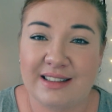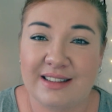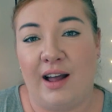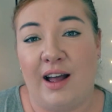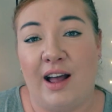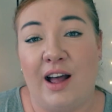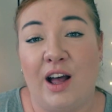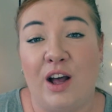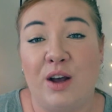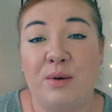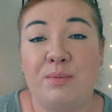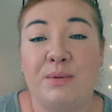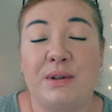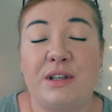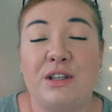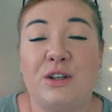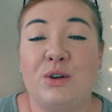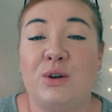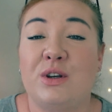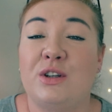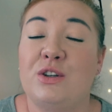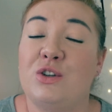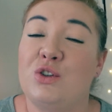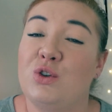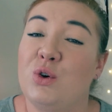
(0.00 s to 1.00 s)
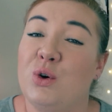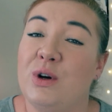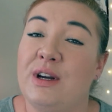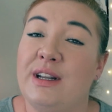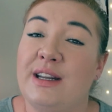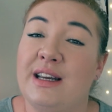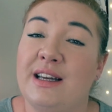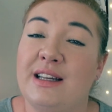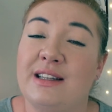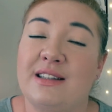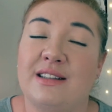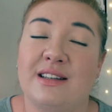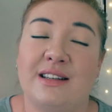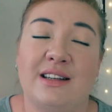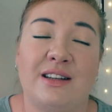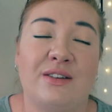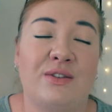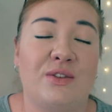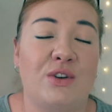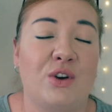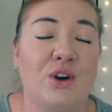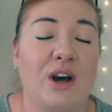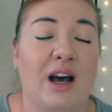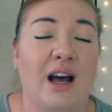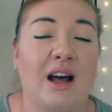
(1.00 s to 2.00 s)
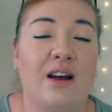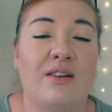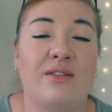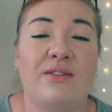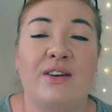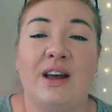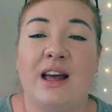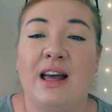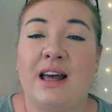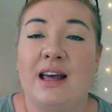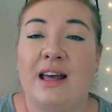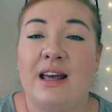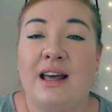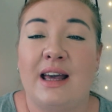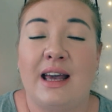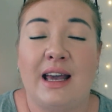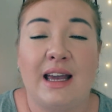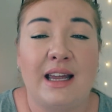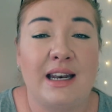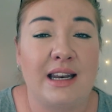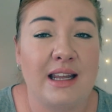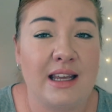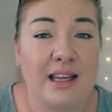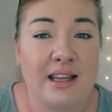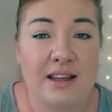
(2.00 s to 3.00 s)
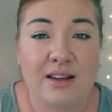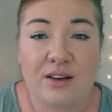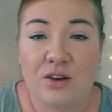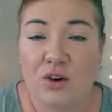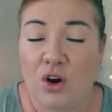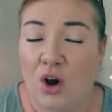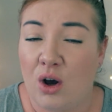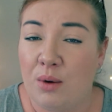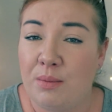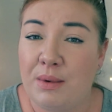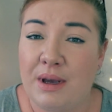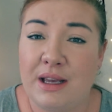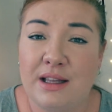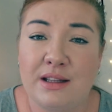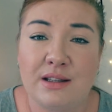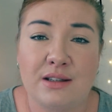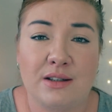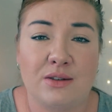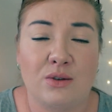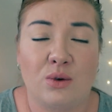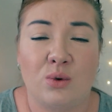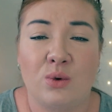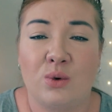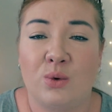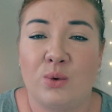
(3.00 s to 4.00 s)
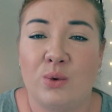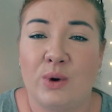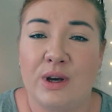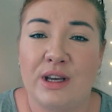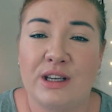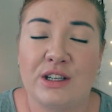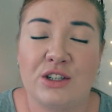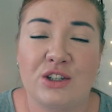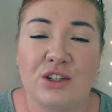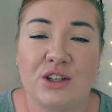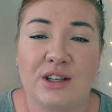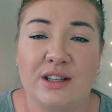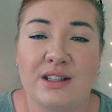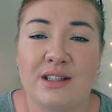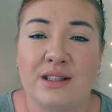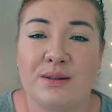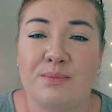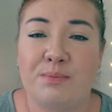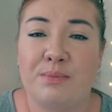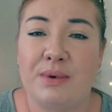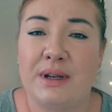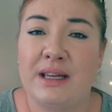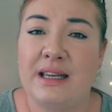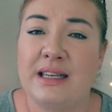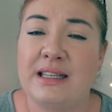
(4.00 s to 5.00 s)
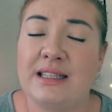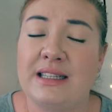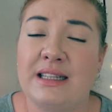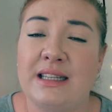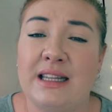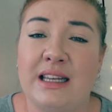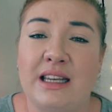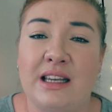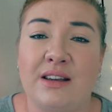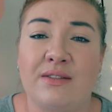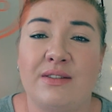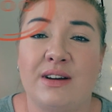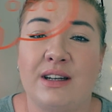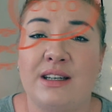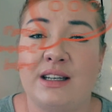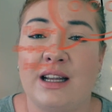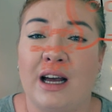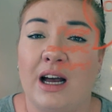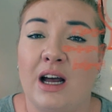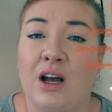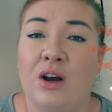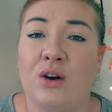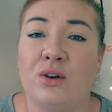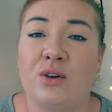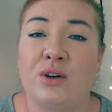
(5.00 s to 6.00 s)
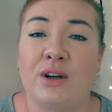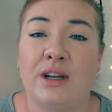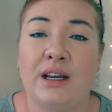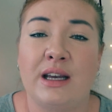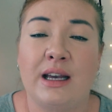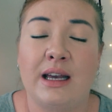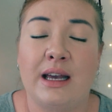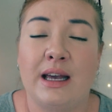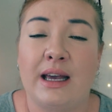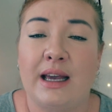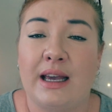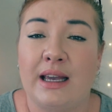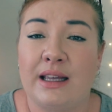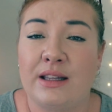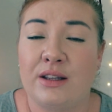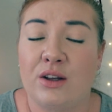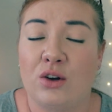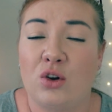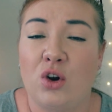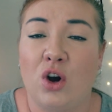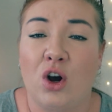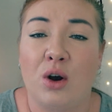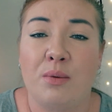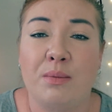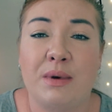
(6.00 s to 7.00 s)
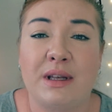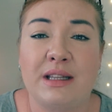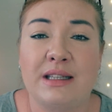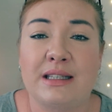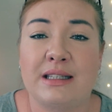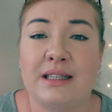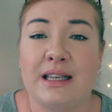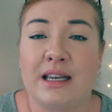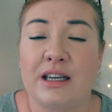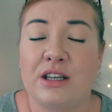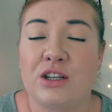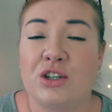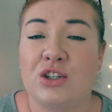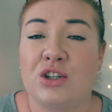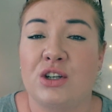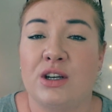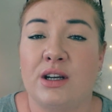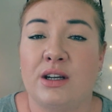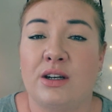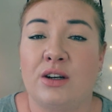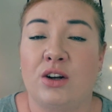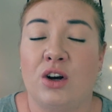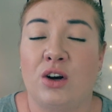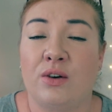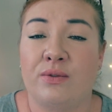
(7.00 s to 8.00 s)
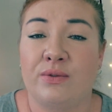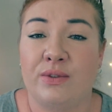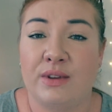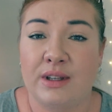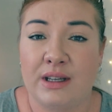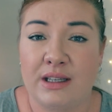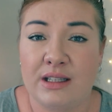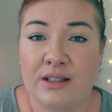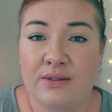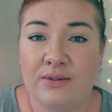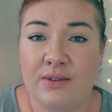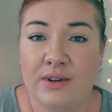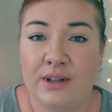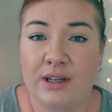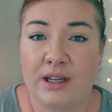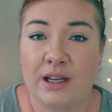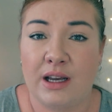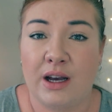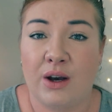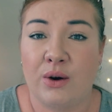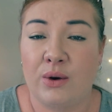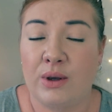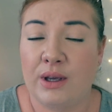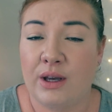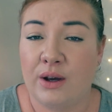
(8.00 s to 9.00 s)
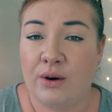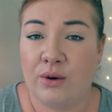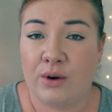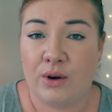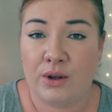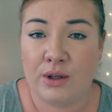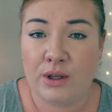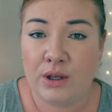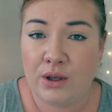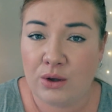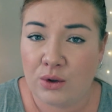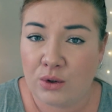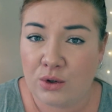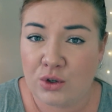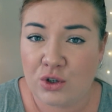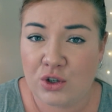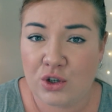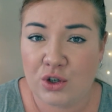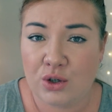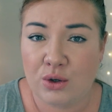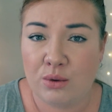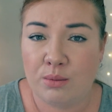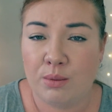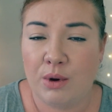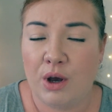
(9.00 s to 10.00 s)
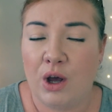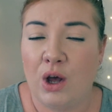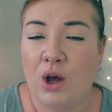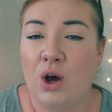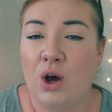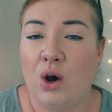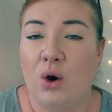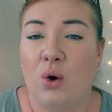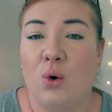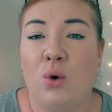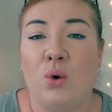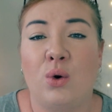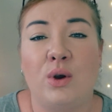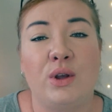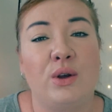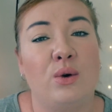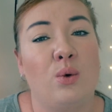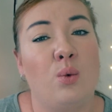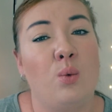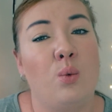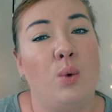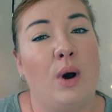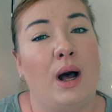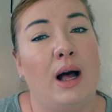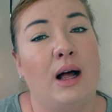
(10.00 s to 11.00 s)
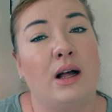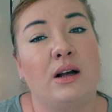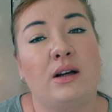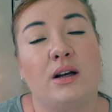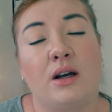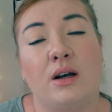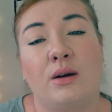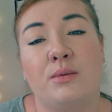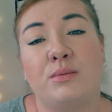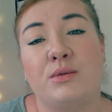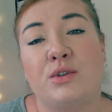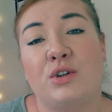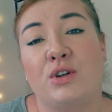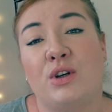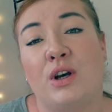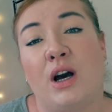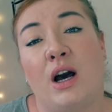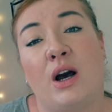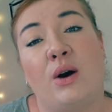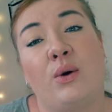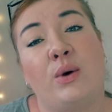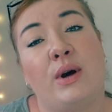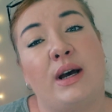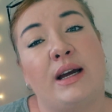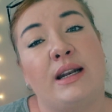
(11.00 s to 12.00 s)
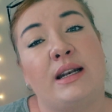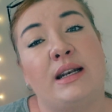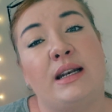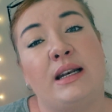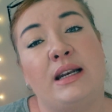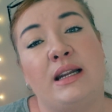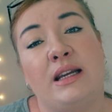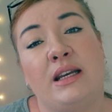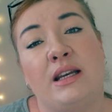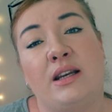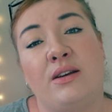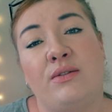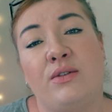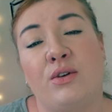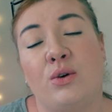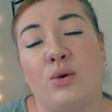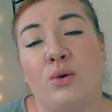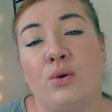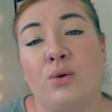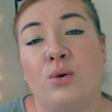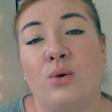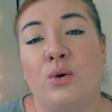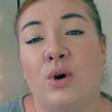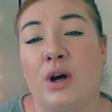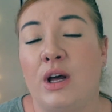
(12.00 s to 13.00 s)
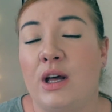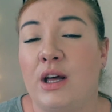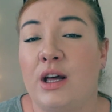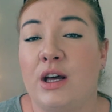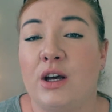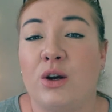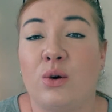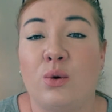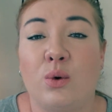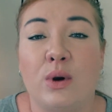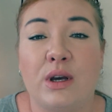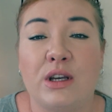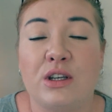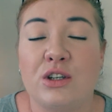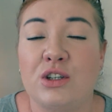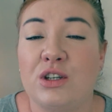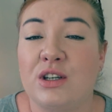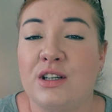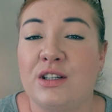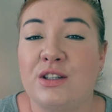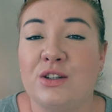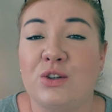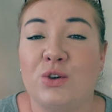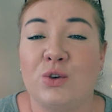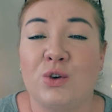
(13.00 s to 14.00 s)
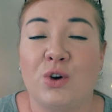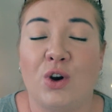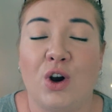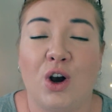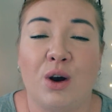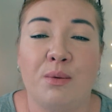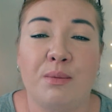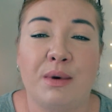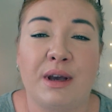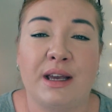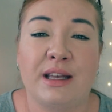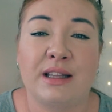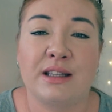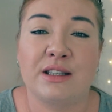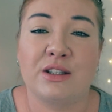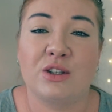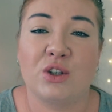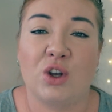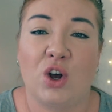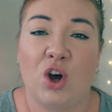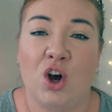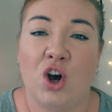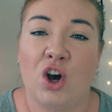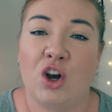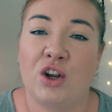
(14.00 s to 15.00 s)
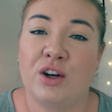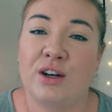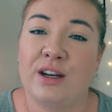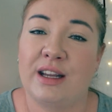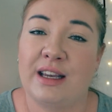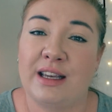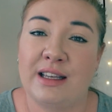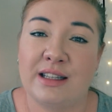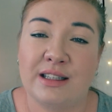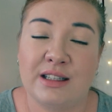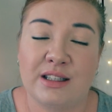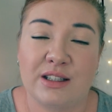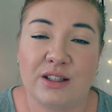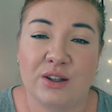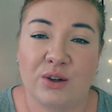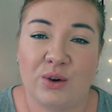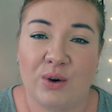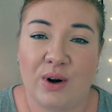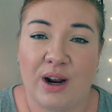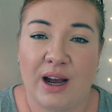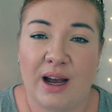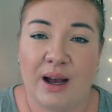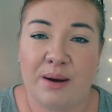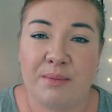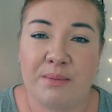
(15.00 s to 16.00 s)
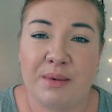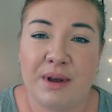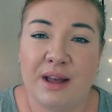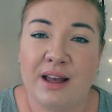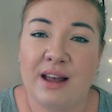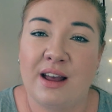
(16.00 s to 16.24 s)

I hope that you enjoyed it, and if you have any comments or questions, please leave it down in the comment section of this video here on YouTube, or you're welcome to go and leave your questions or comments on Instagram.